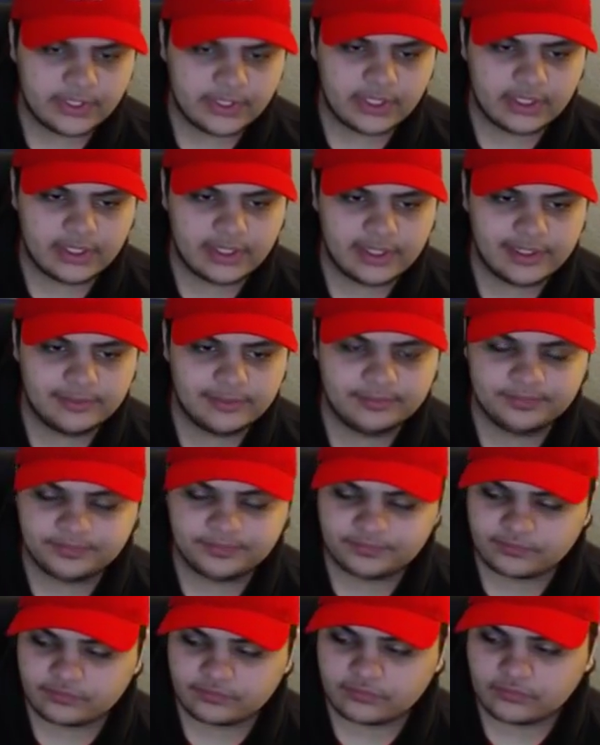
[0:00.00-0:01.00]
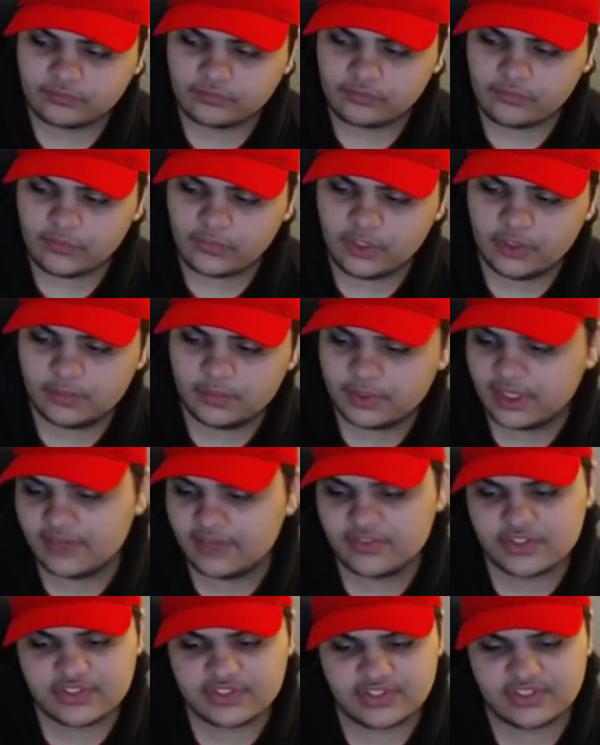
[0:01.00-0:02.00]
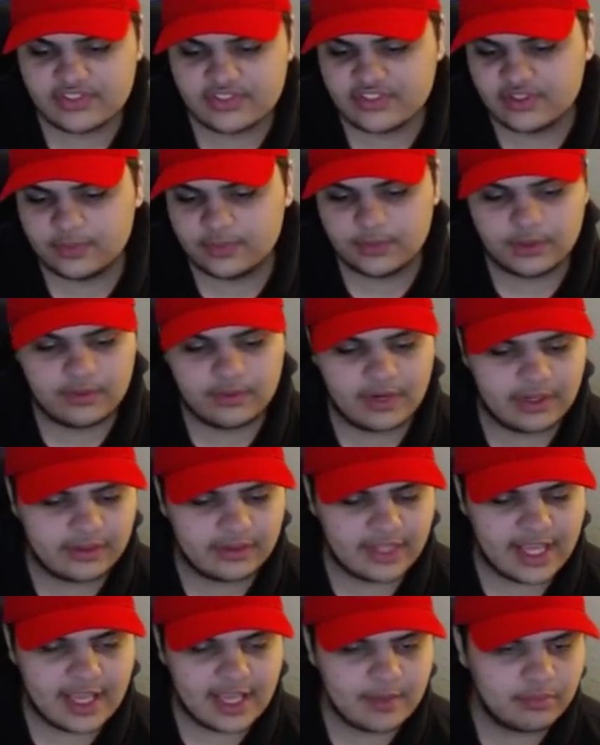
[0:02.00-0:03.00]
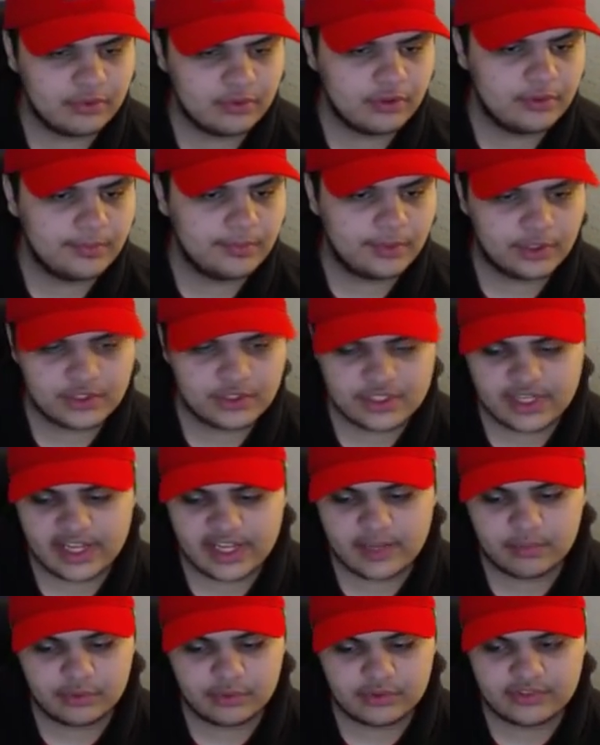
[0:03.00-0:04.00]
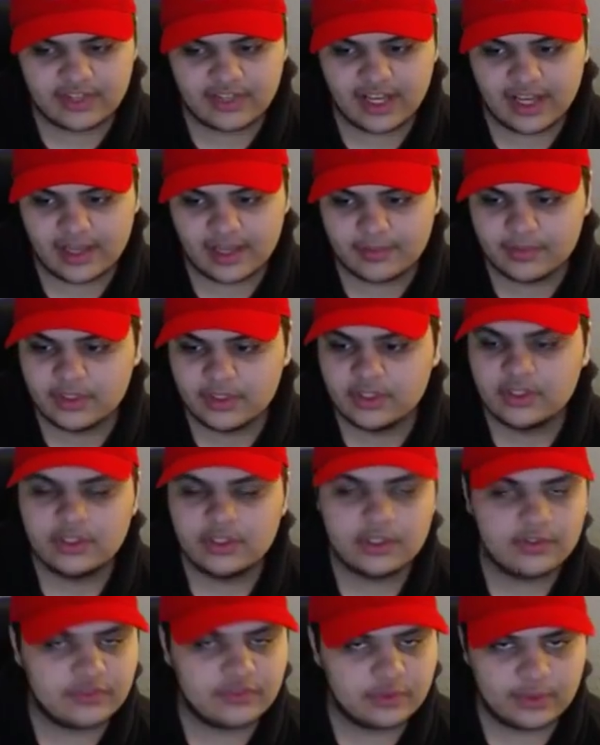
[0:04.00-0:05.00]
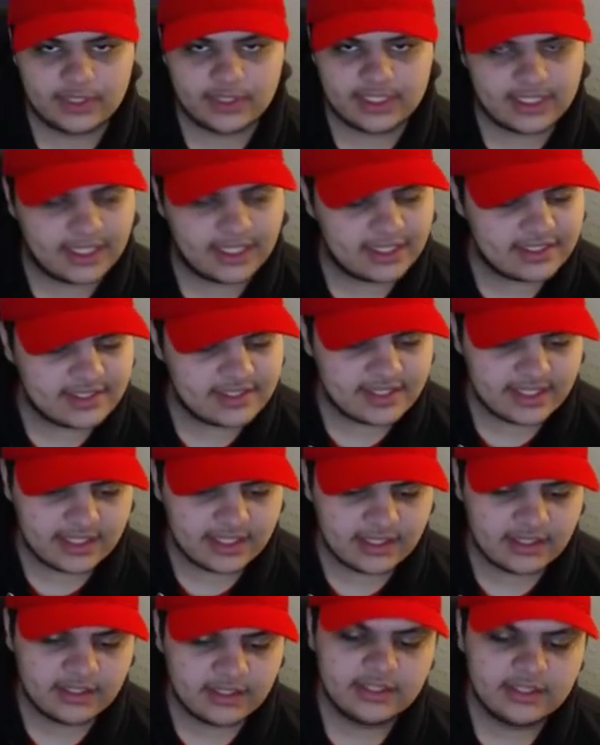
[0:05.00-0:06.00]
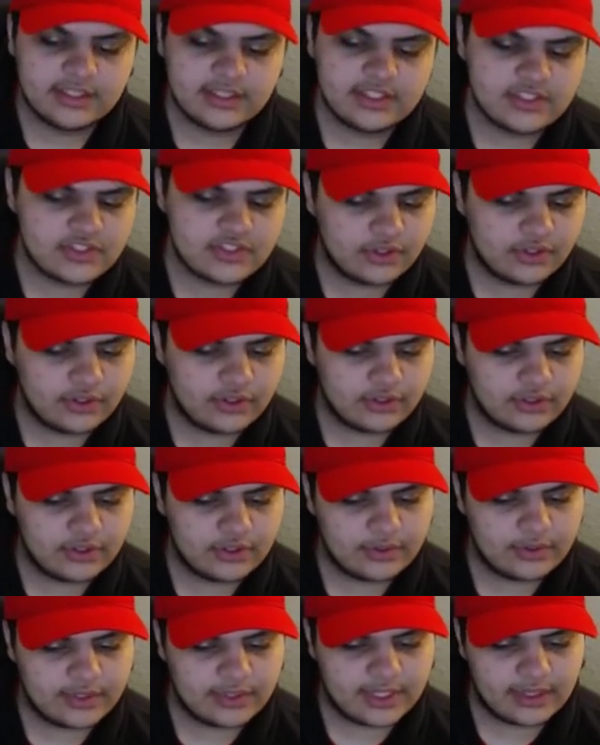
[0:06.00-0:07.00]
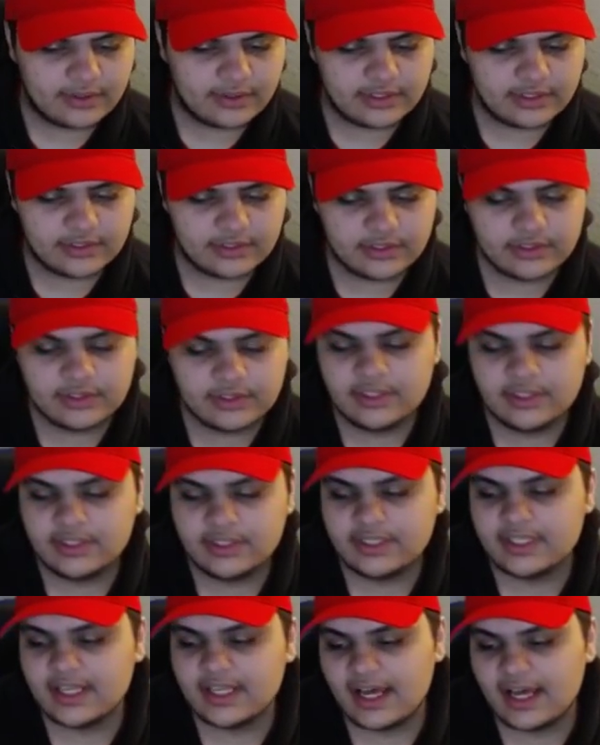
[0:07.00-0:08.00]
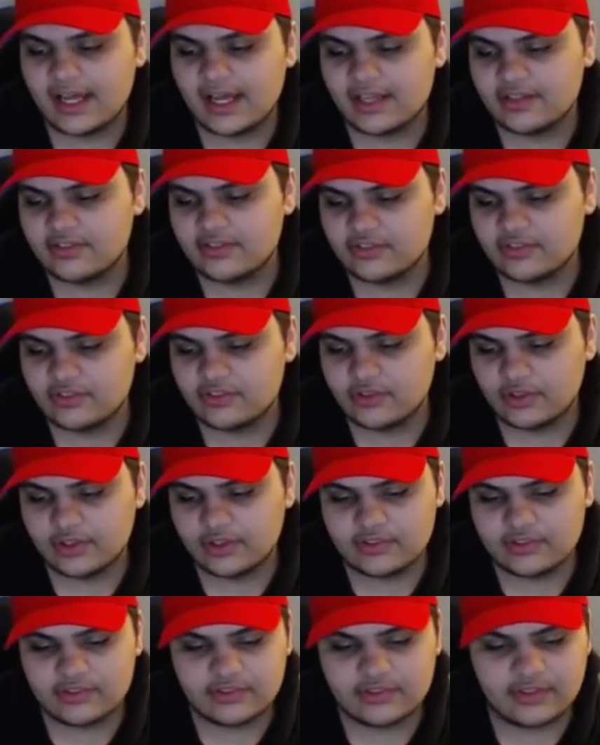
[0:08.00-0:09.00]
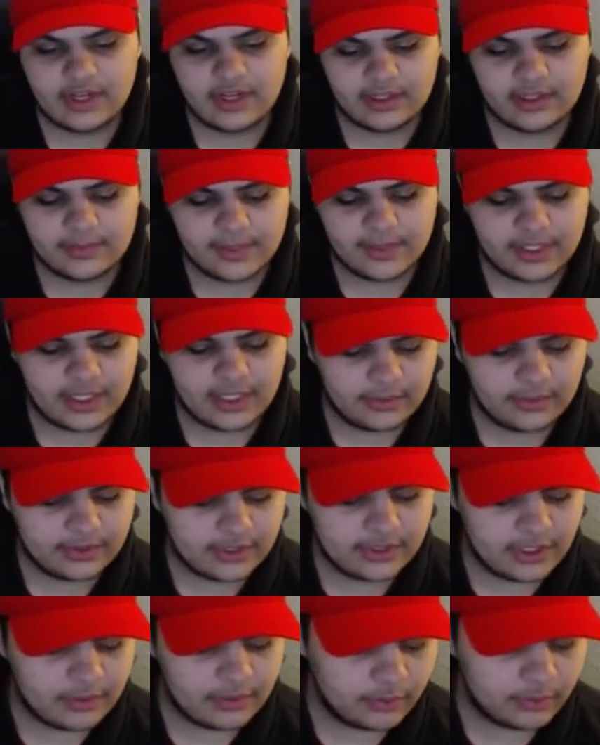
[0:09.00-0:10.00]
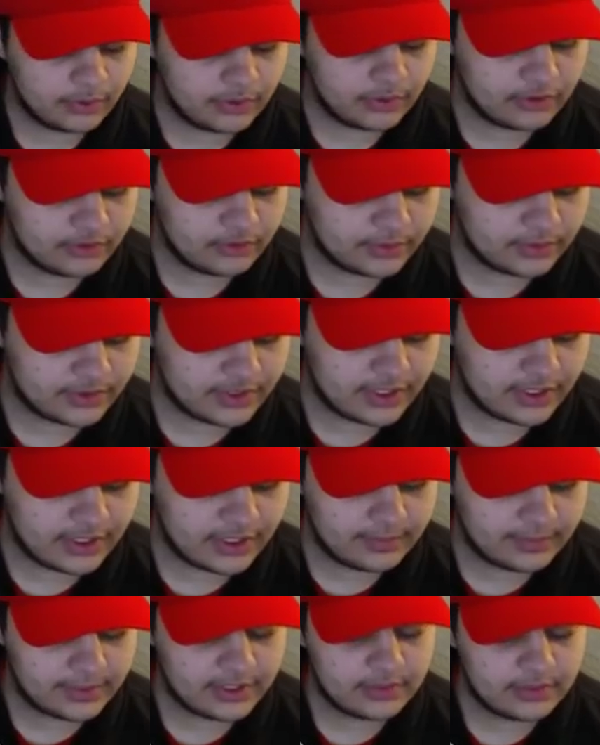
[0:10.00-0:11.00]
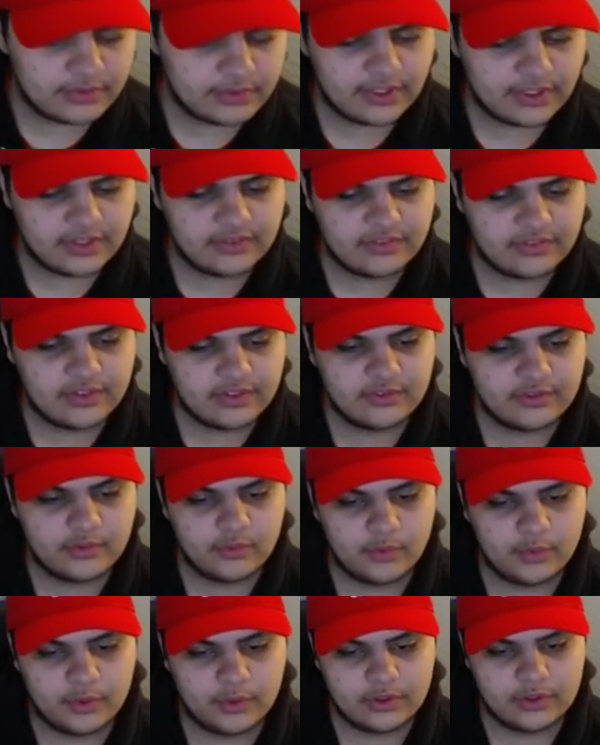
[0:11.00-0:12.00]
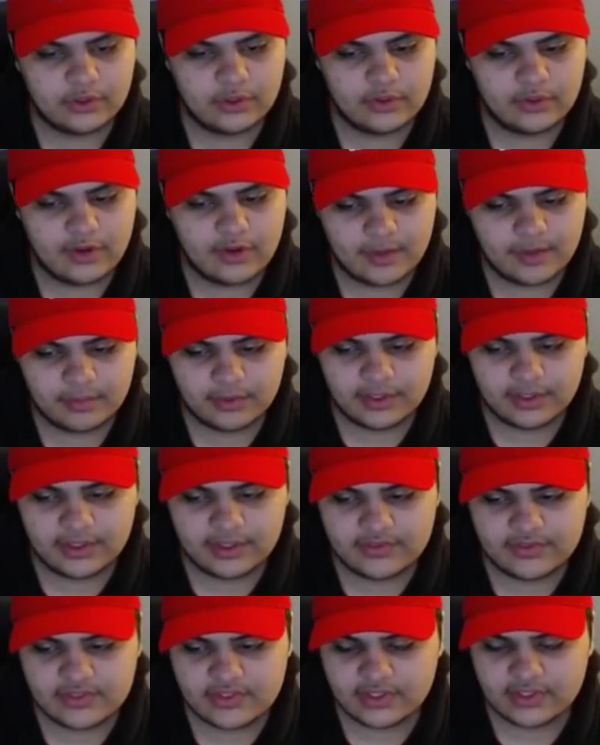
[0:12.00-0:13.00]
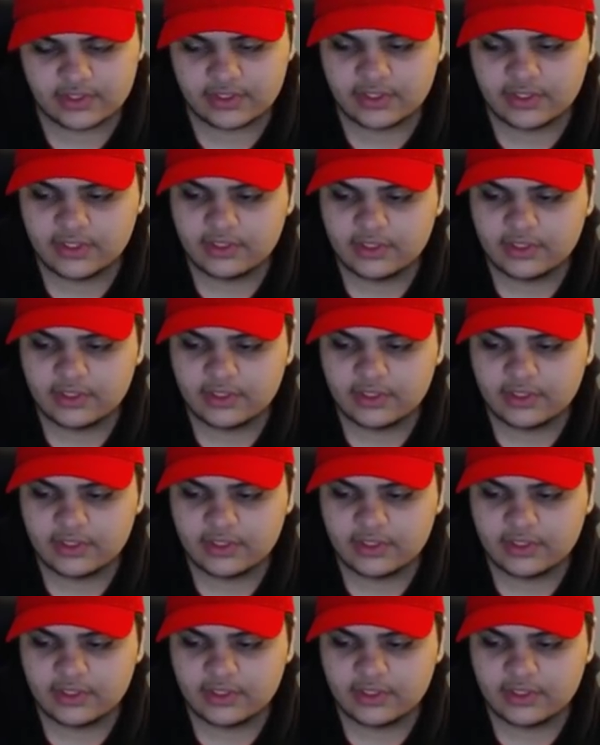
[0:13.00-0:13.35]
But ever since somewhere around April, March, April time of 2019, he started to go downhill. He had started to talk about how he thought workers were dumb, and he was not in favor of worker cooperatives, and